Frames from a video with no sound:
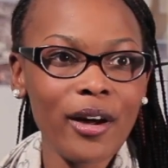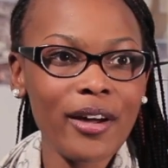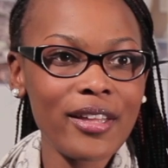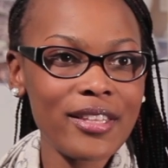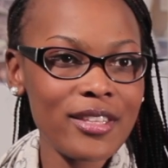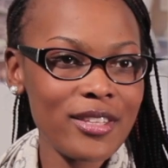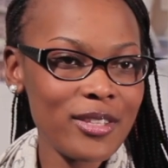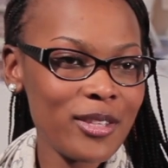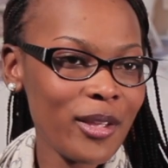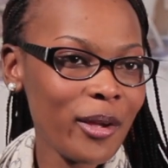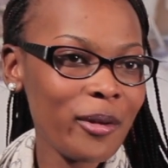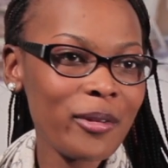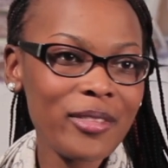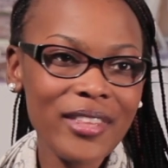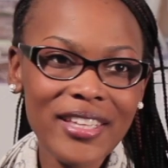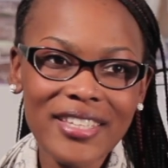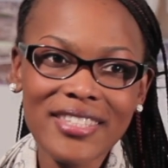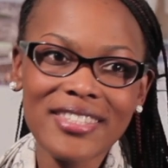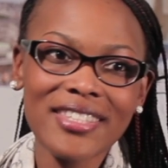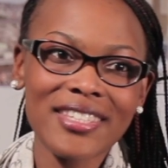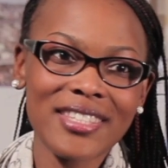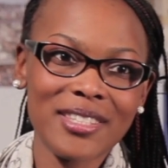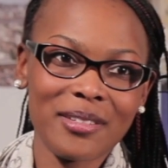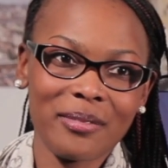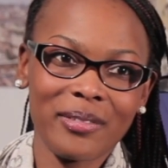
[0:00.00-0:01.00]
I know this
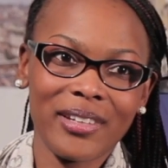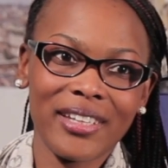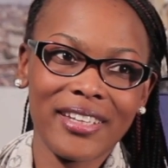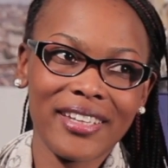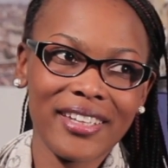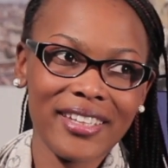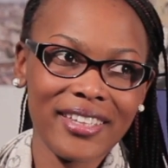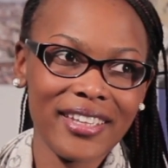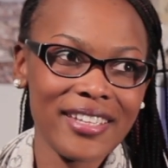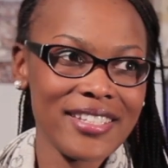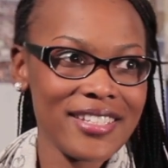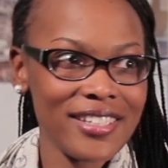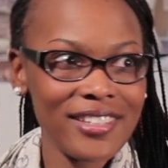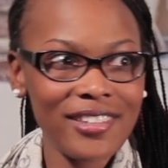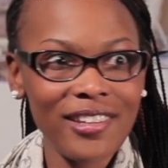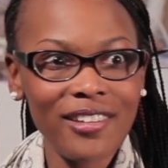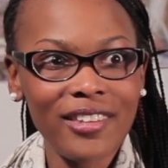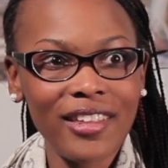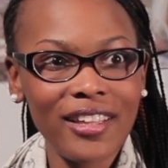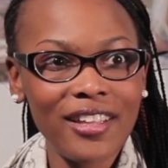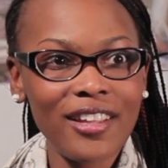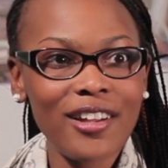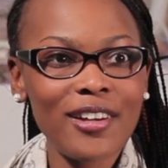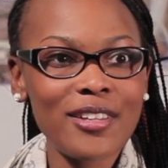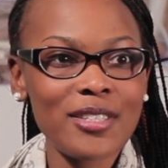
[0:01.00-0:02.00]
this week, and I didn't know
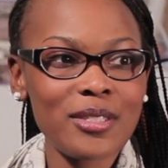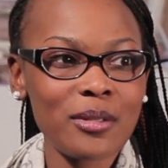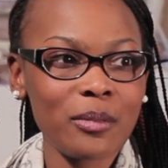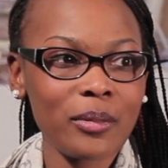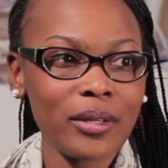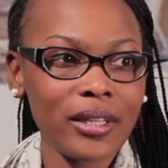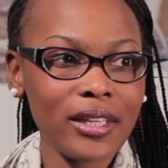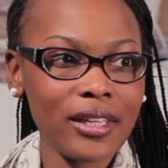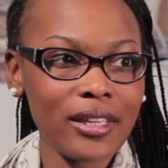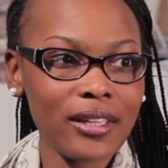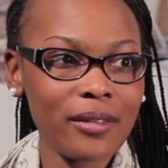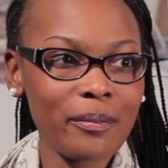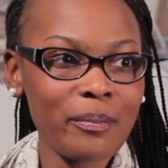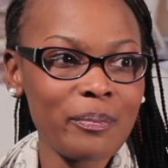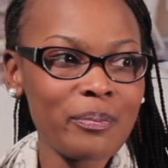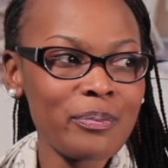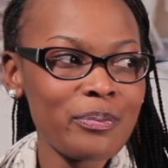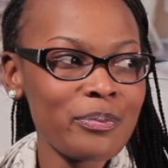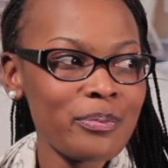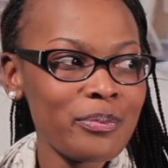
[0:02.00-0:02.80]
that last week. And